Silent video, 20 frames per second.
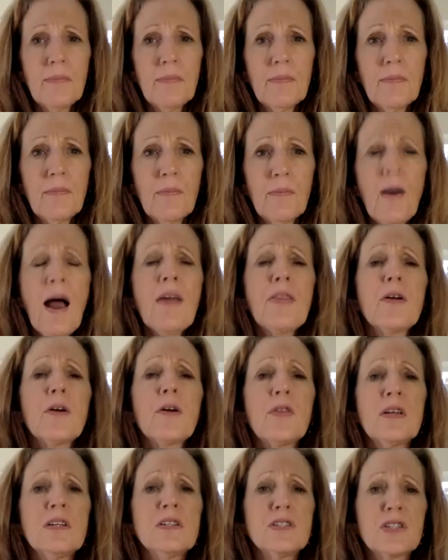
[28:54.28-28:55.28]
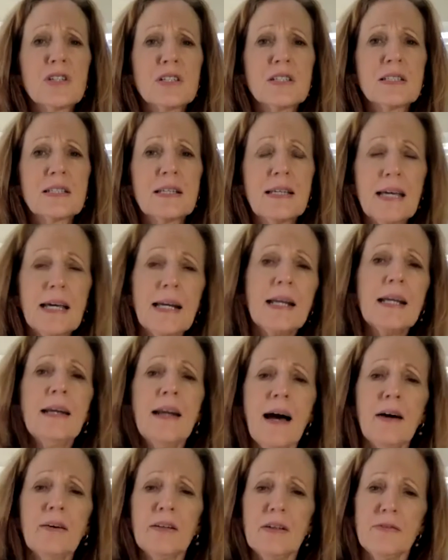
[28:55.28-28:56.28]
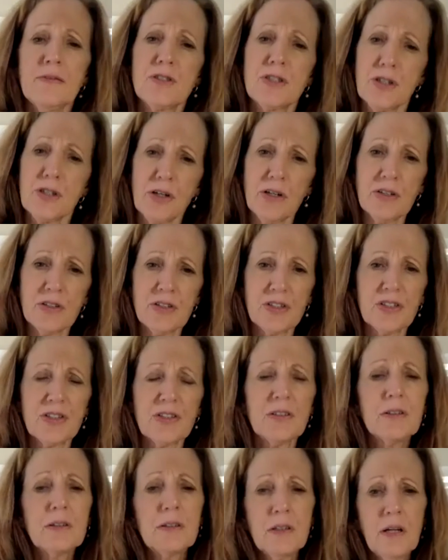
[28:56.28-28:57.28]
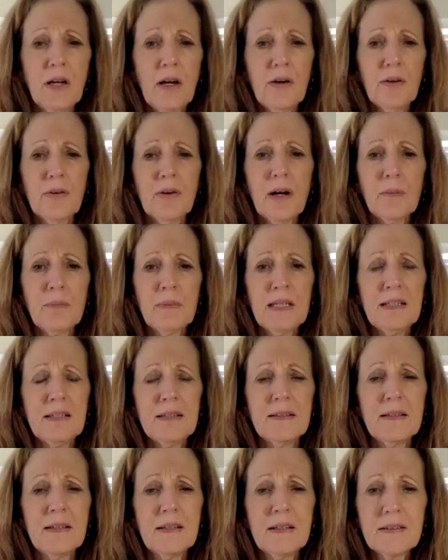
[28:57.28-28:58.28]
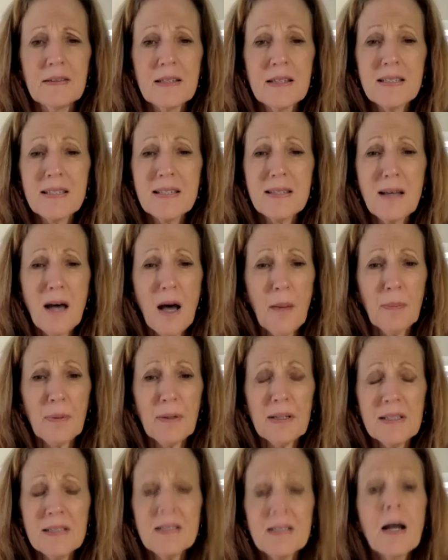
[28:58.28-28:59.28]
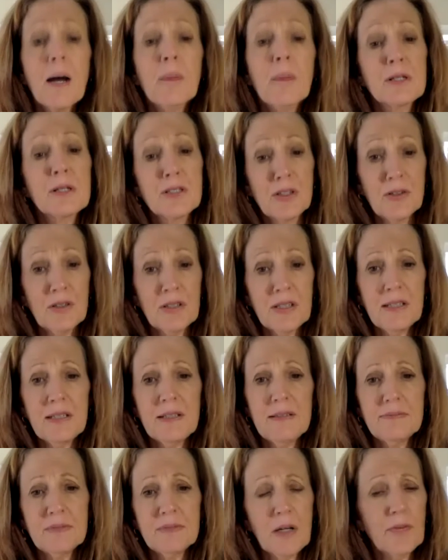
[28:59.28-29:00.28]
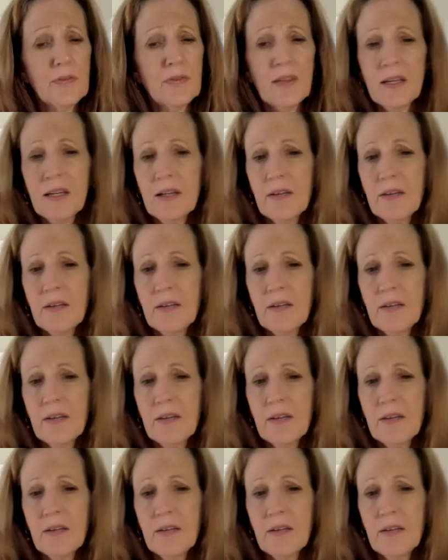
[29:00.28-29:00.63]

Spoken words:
rather than just getting out of church. I mean, this is it's an opportunity. Don't think of